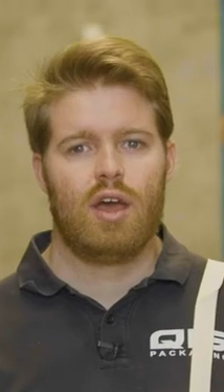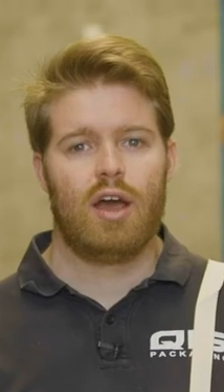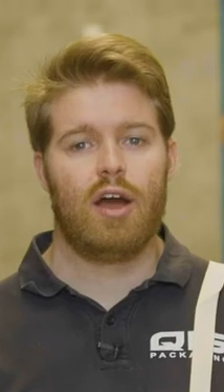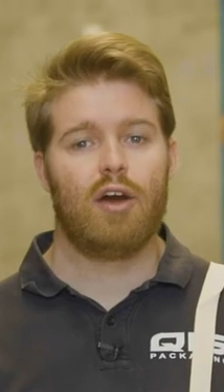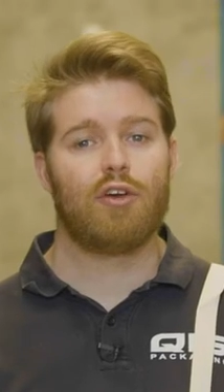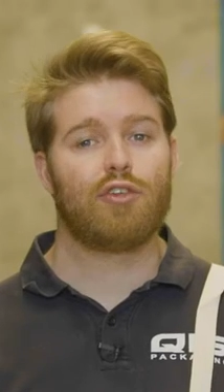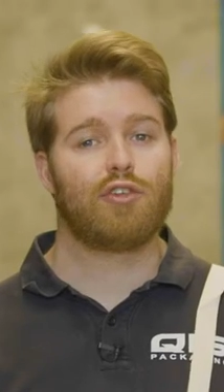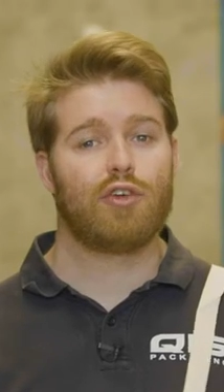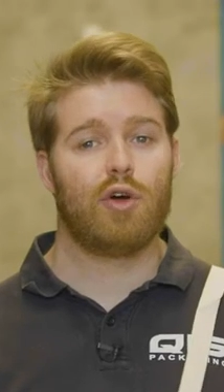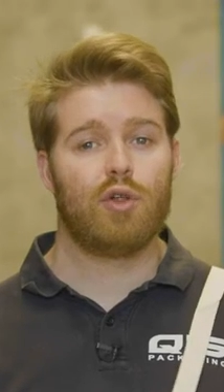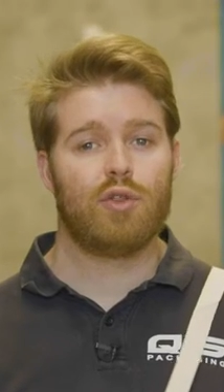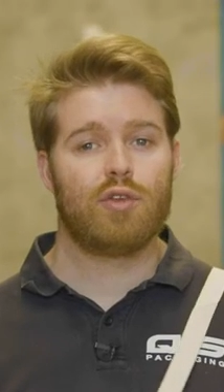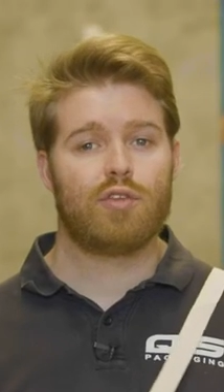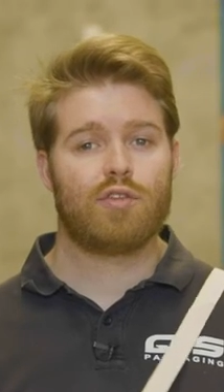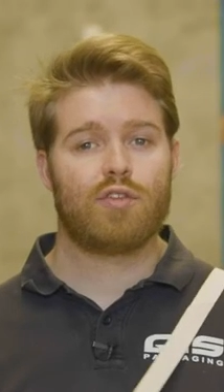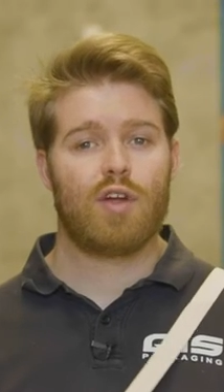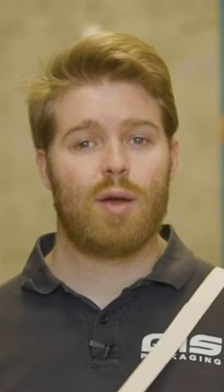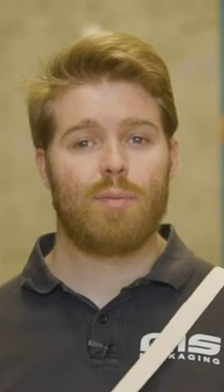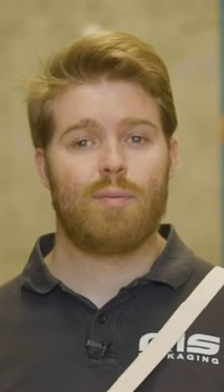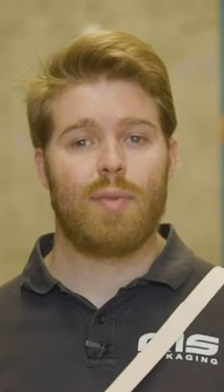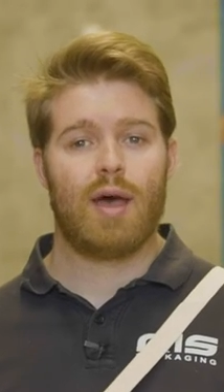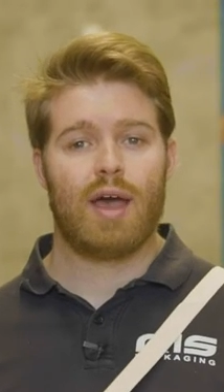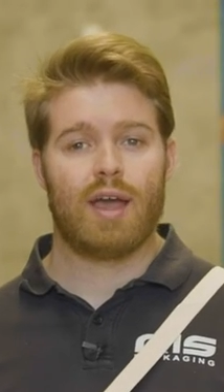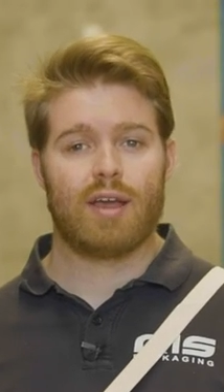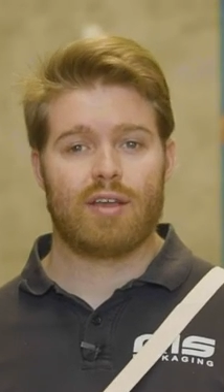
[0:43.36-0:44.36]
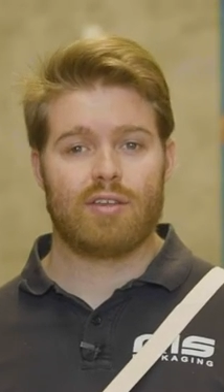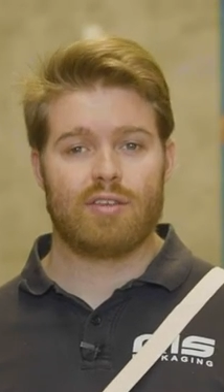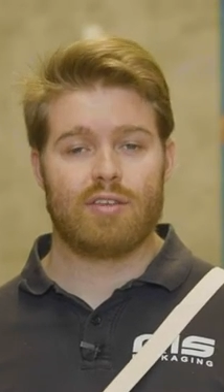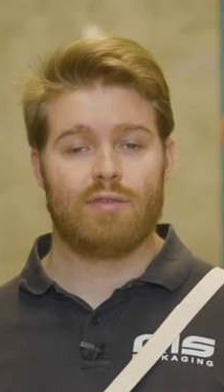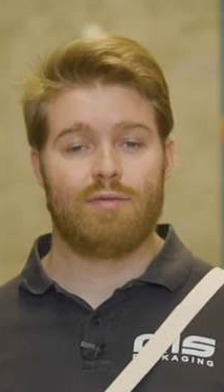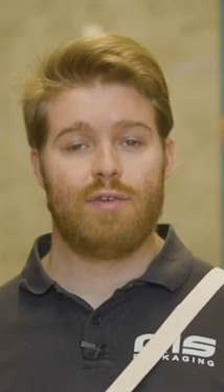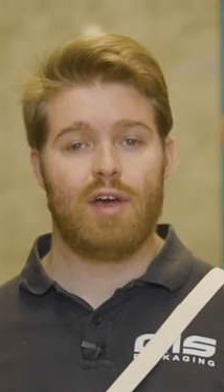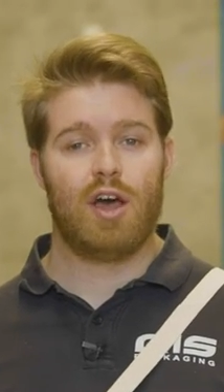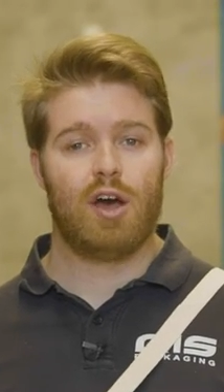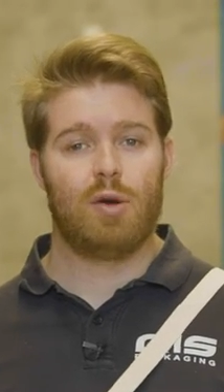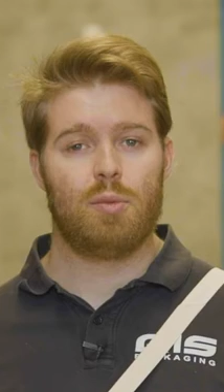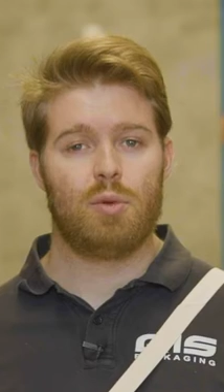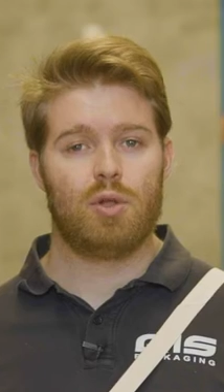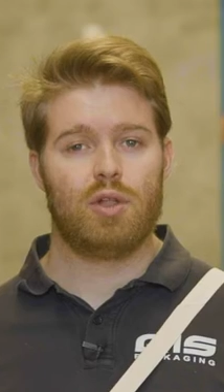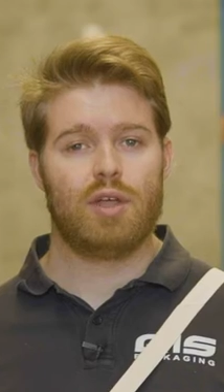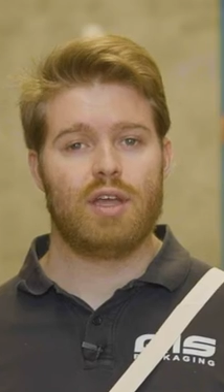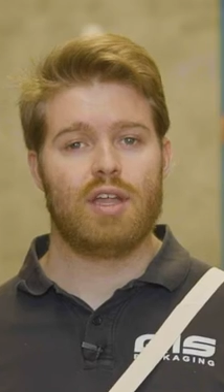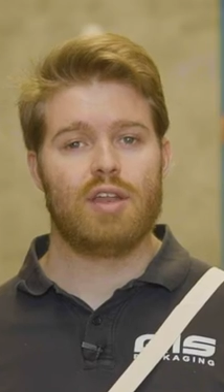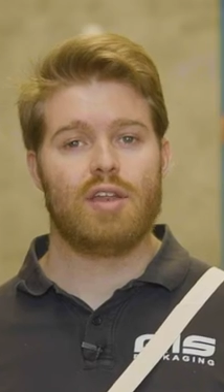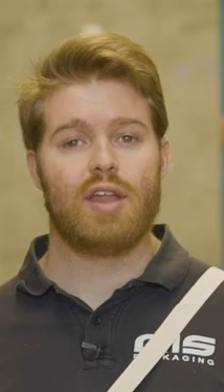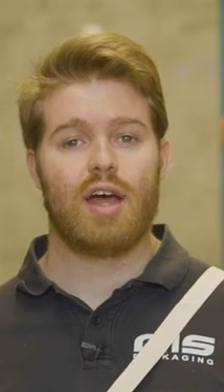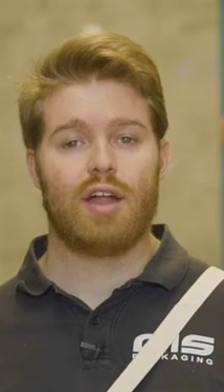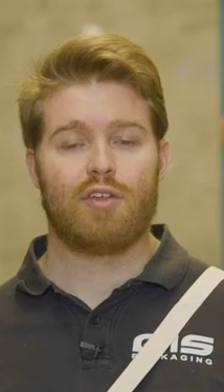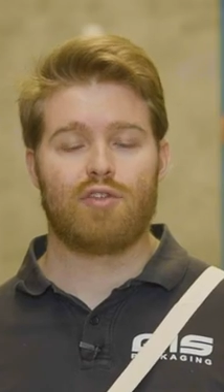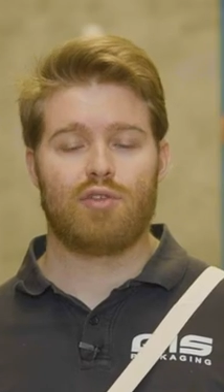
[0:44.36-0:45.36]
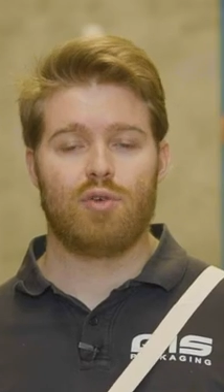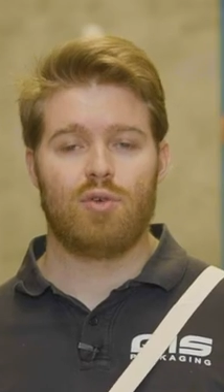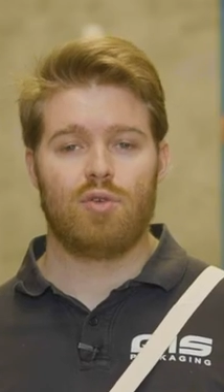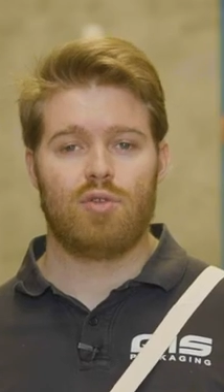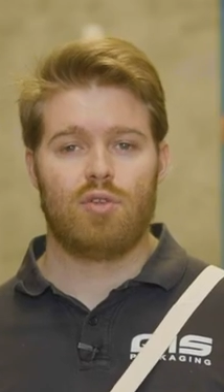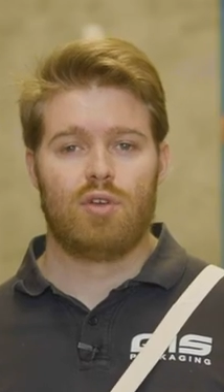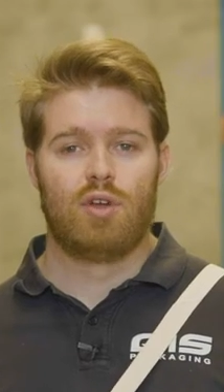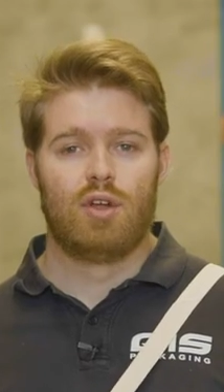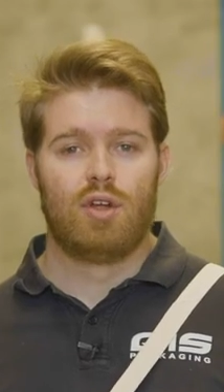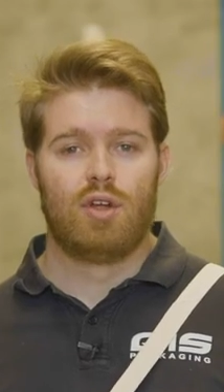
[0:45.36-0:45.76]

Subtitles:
Our shoulder strap bag is available in natural,